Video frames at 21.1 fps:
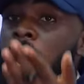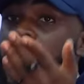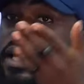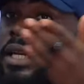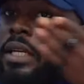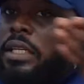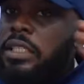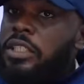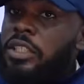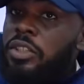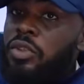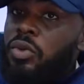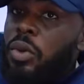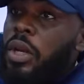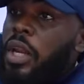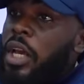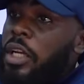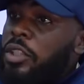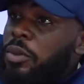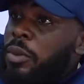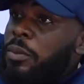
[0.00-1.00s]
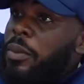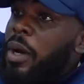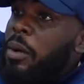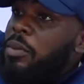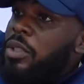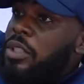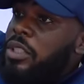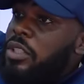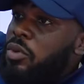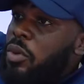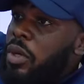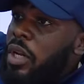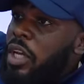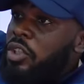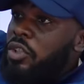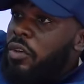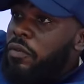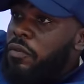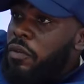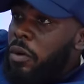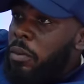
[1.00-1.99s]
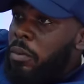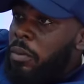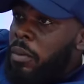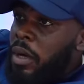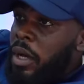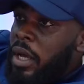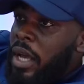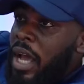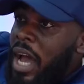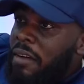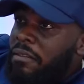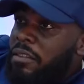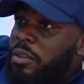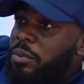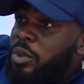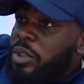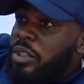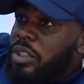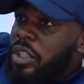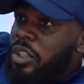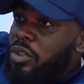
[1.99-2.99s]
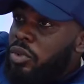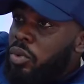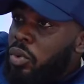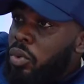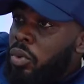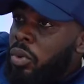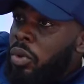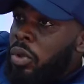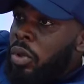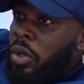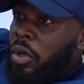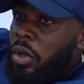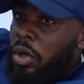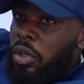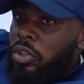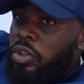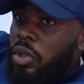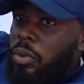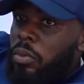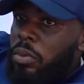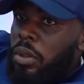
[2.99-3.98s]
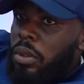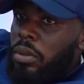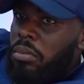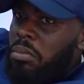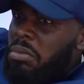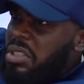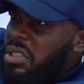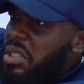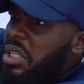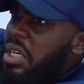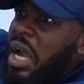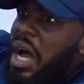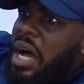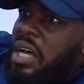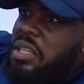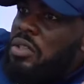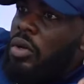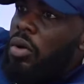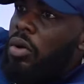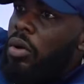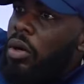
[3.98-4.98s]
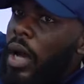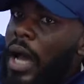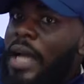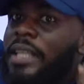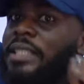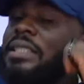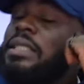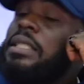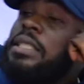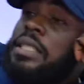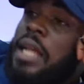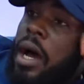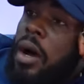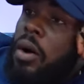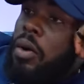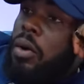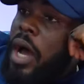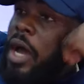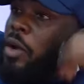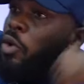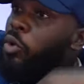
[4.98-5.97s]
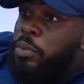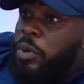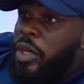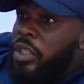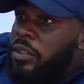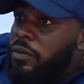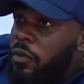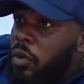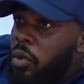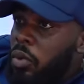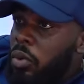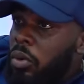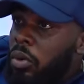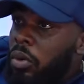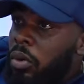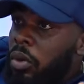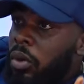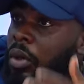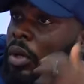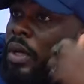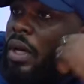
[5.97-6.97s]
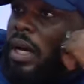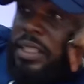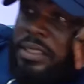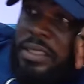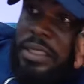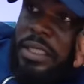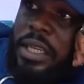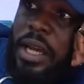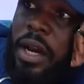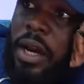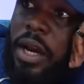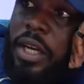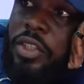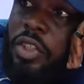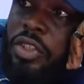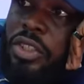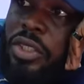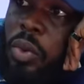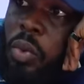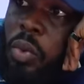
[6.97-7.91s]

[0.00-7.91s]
I did listen to a lecture. Maybe I'm listening to a lecture from Harvard Business School or something. It's three hours long. I sit down. I no press phone. I sit down. I just they